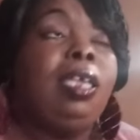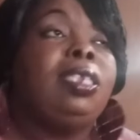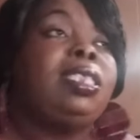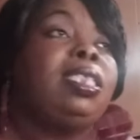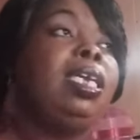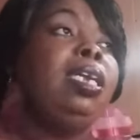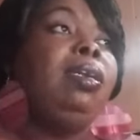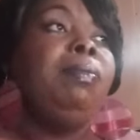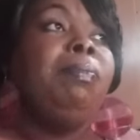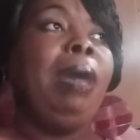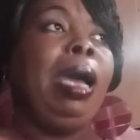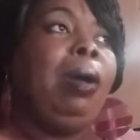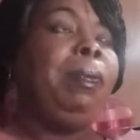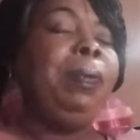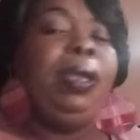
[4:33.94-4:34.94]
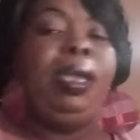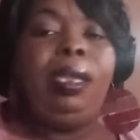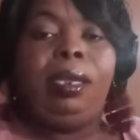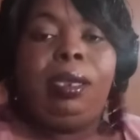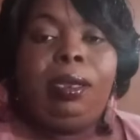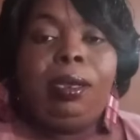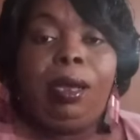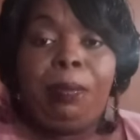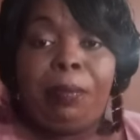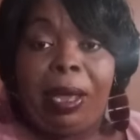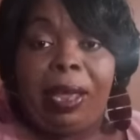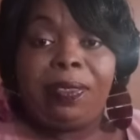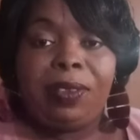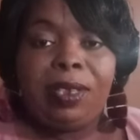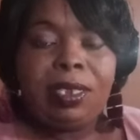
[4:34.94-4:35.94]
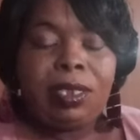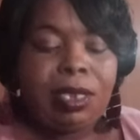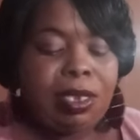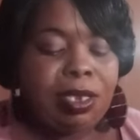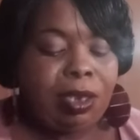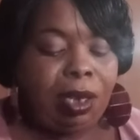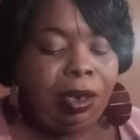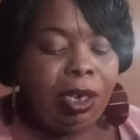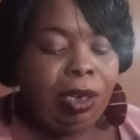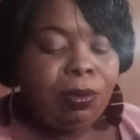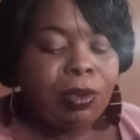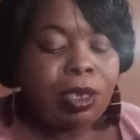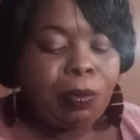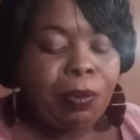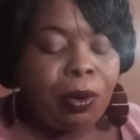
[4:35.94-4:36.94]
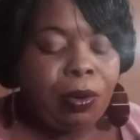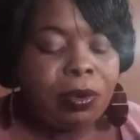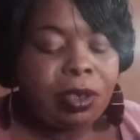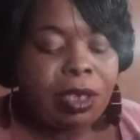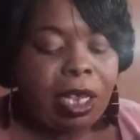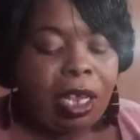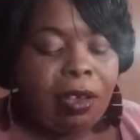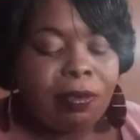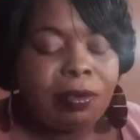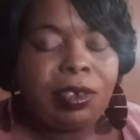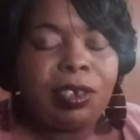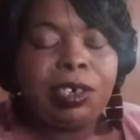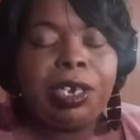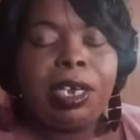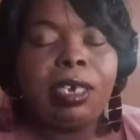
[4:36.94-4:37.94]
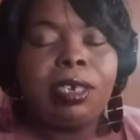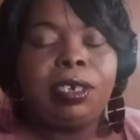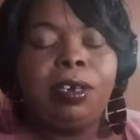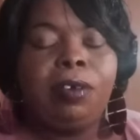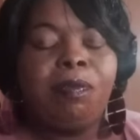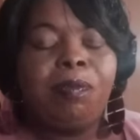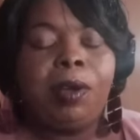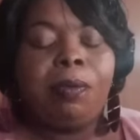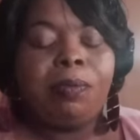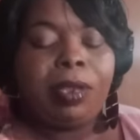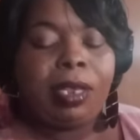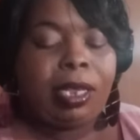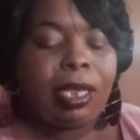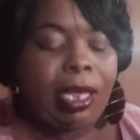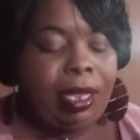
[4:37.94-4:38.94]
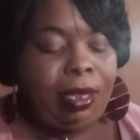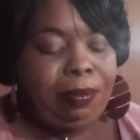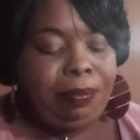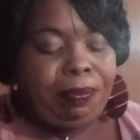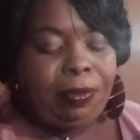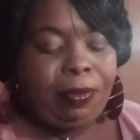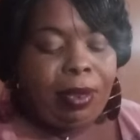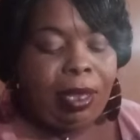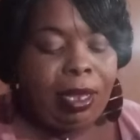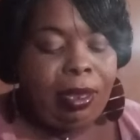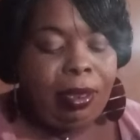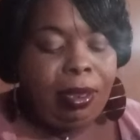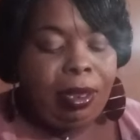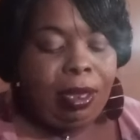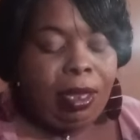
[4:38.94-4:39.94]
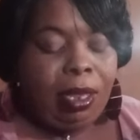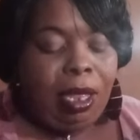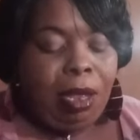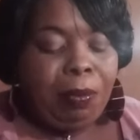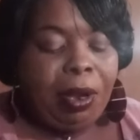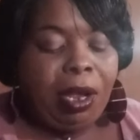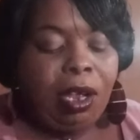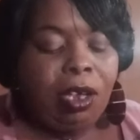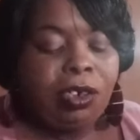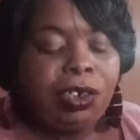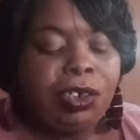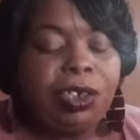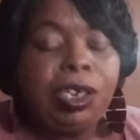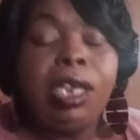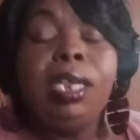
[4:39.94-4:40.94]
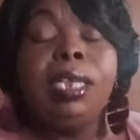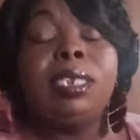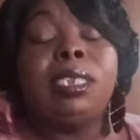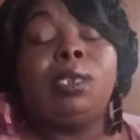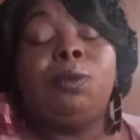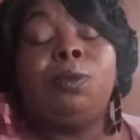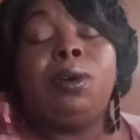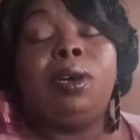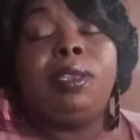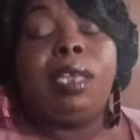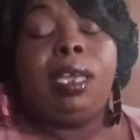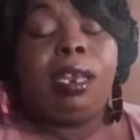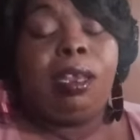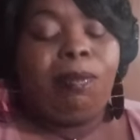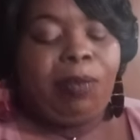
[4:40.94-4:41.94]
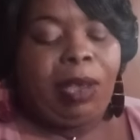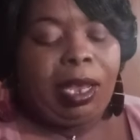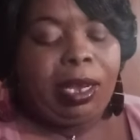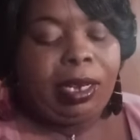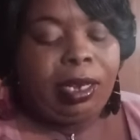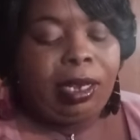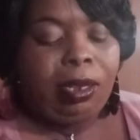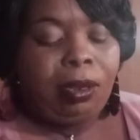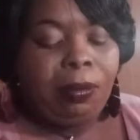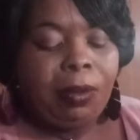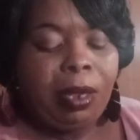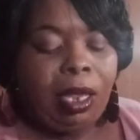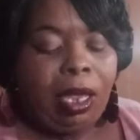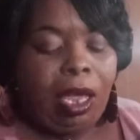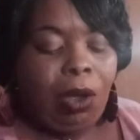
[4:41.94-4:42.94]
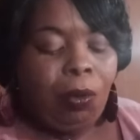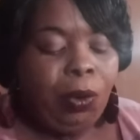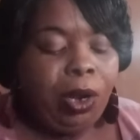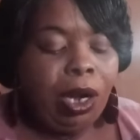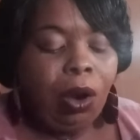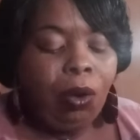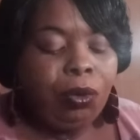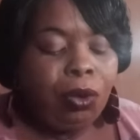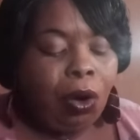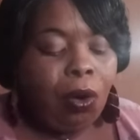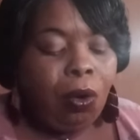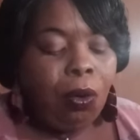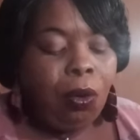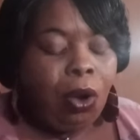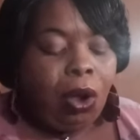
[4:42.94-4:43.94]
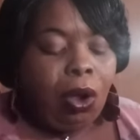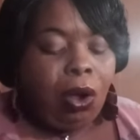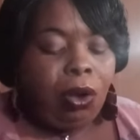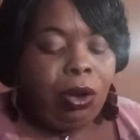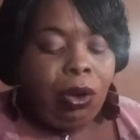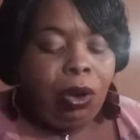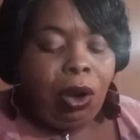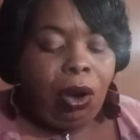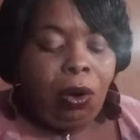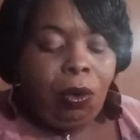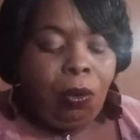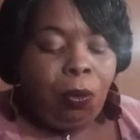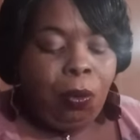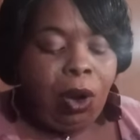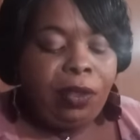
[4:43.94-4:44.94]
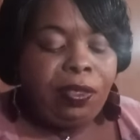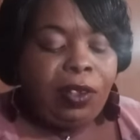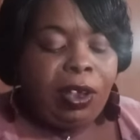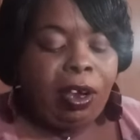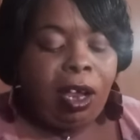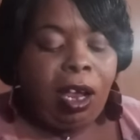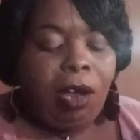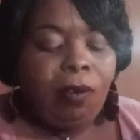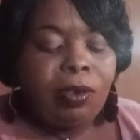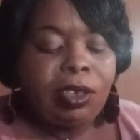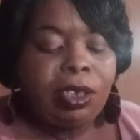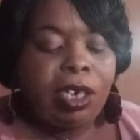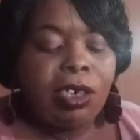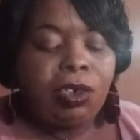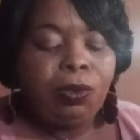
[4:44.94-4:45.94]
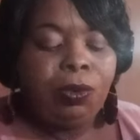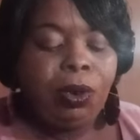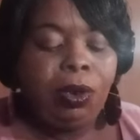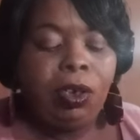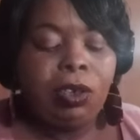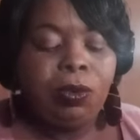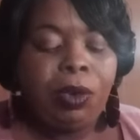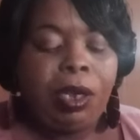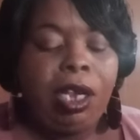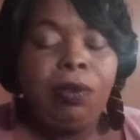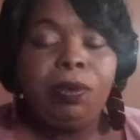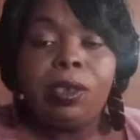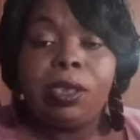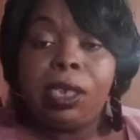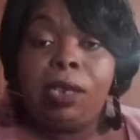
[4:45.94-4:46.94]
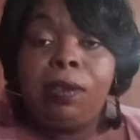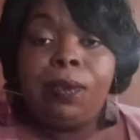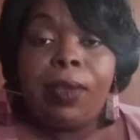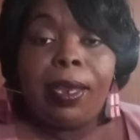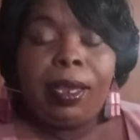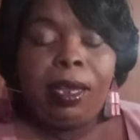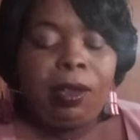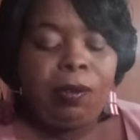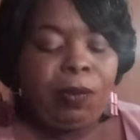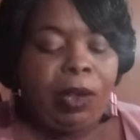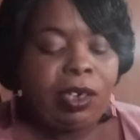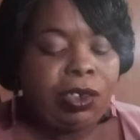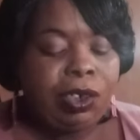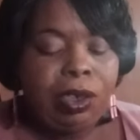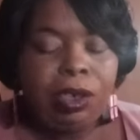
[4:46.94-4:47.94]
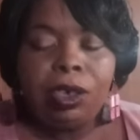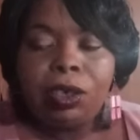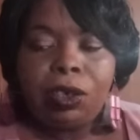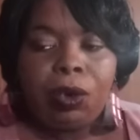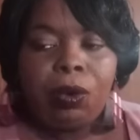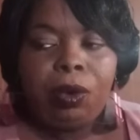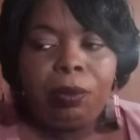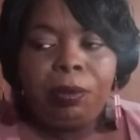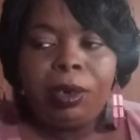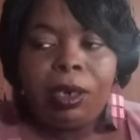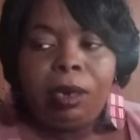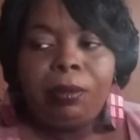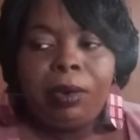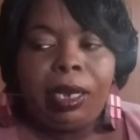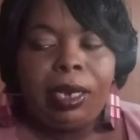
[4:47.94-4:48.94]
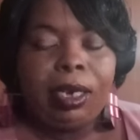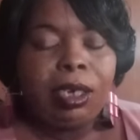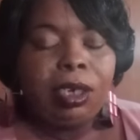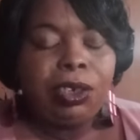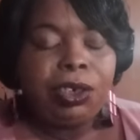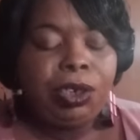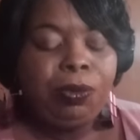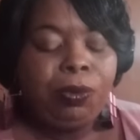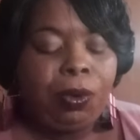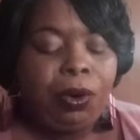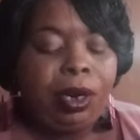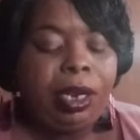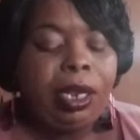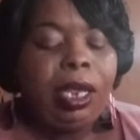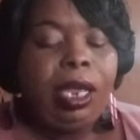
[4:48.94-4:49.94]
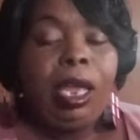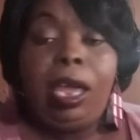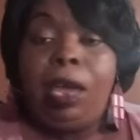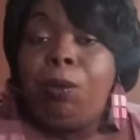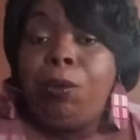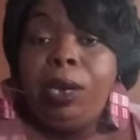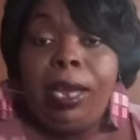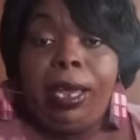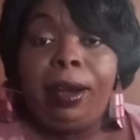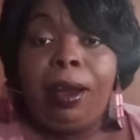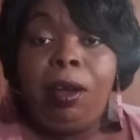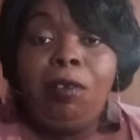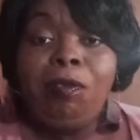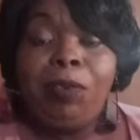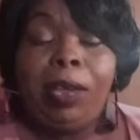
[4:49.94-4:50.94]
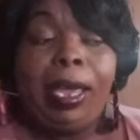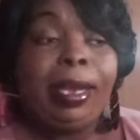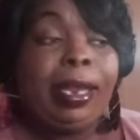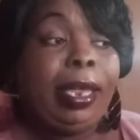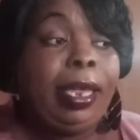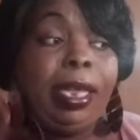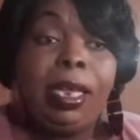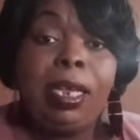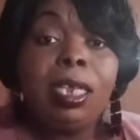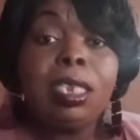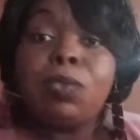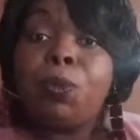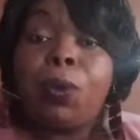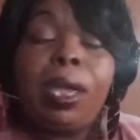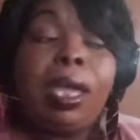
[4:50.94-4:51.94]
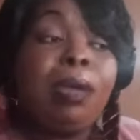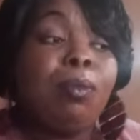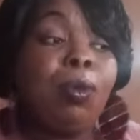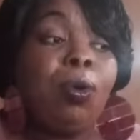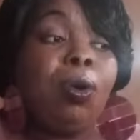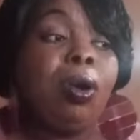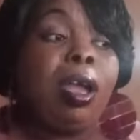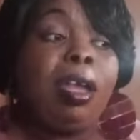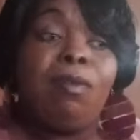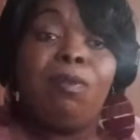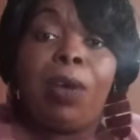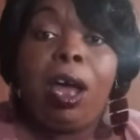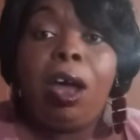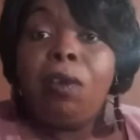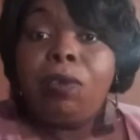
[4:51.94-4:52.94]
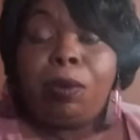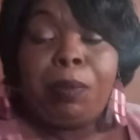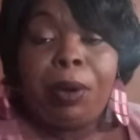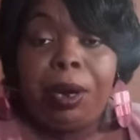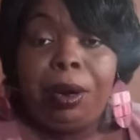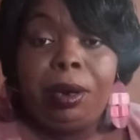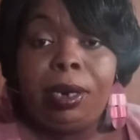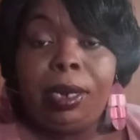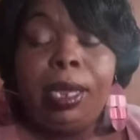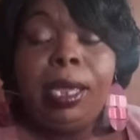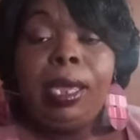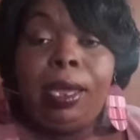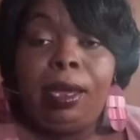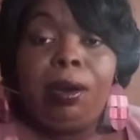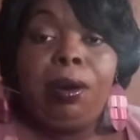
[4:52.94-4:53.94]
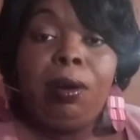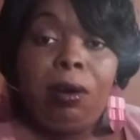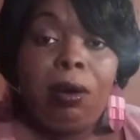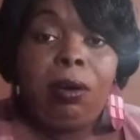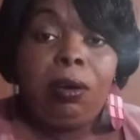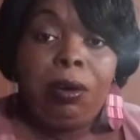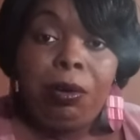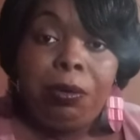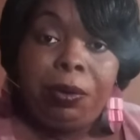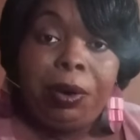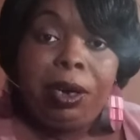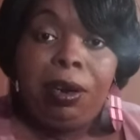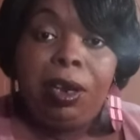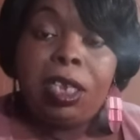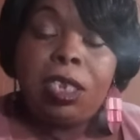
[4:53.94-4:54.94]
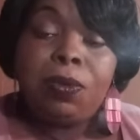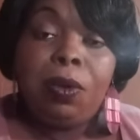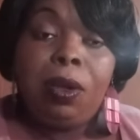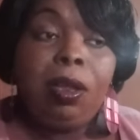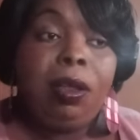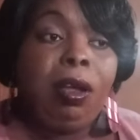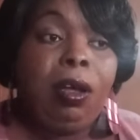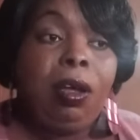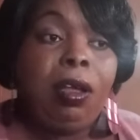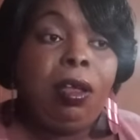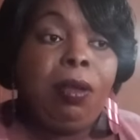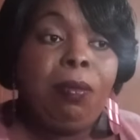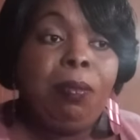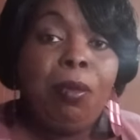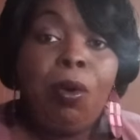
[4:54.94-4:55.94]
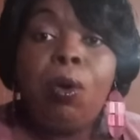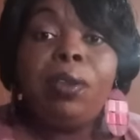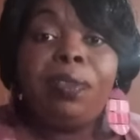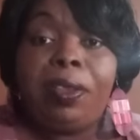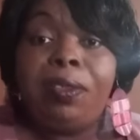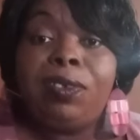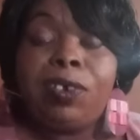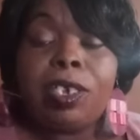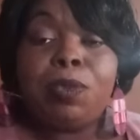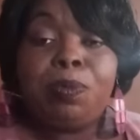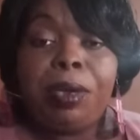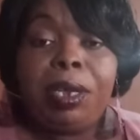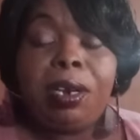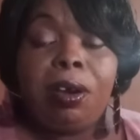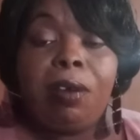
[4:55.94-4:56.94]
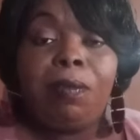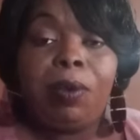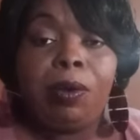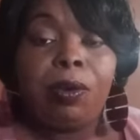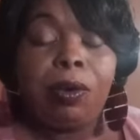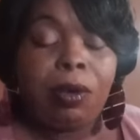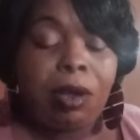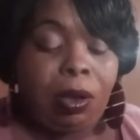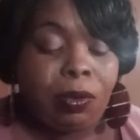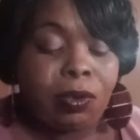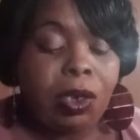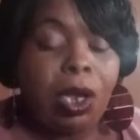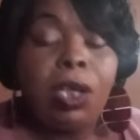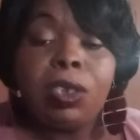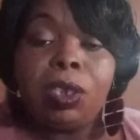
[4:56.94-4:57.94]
See, my opinion about this is Zonnique was supposed to have checked her from the gate, okay? Because she is the one that invited him. And we don't know, you know, what their conversation was when he received that invite. She could have told him to come down there because she wanted. And we later on find that he is way more involved, apparently, in her career, uh, more than just being her vocal coach.